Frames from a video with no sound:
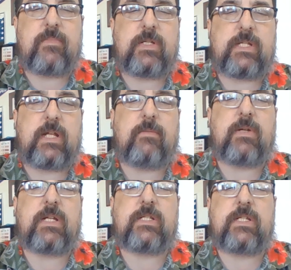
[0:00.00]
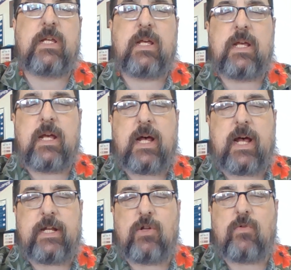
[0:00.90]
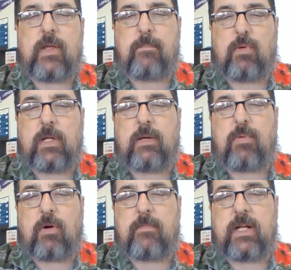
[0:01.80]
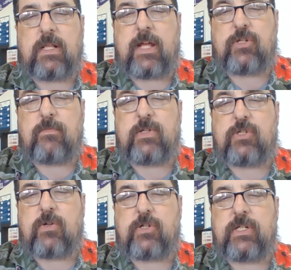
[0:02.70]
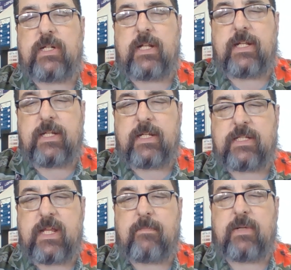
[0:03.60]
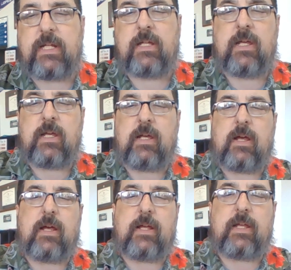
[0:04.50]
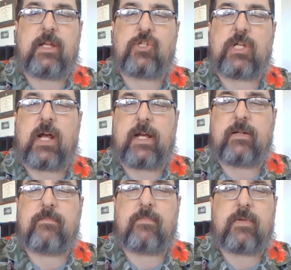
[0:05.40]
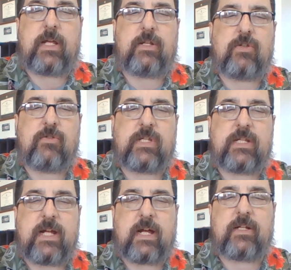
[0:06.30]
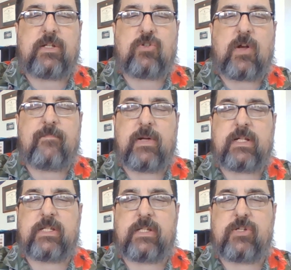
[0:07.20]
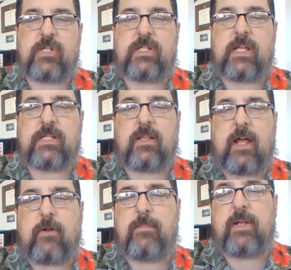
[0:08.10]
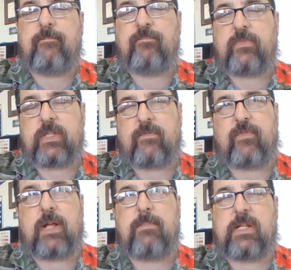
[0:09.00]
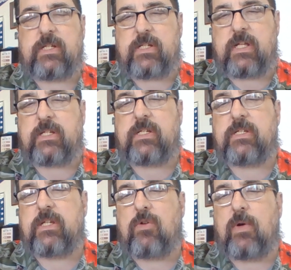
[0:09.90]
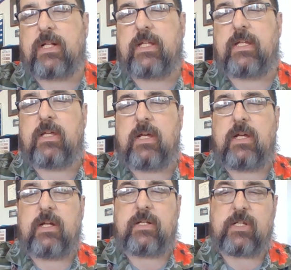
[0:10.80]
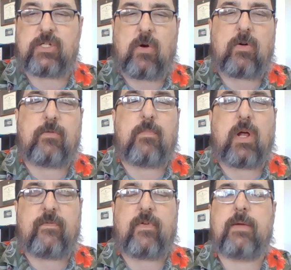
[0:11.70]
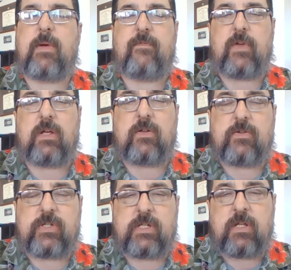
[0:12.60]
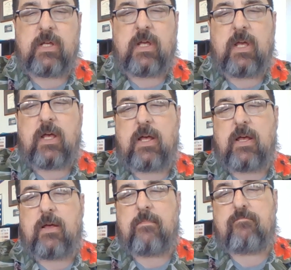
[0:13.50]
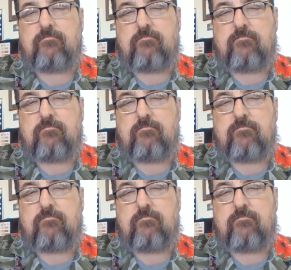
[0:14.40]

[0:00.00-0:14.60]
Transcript: saying it because I know that pulling apart my classroom instruction and examining each item and using data to drive my decisions has allowed me to find my successes and quickly discard or modify my failures. Um,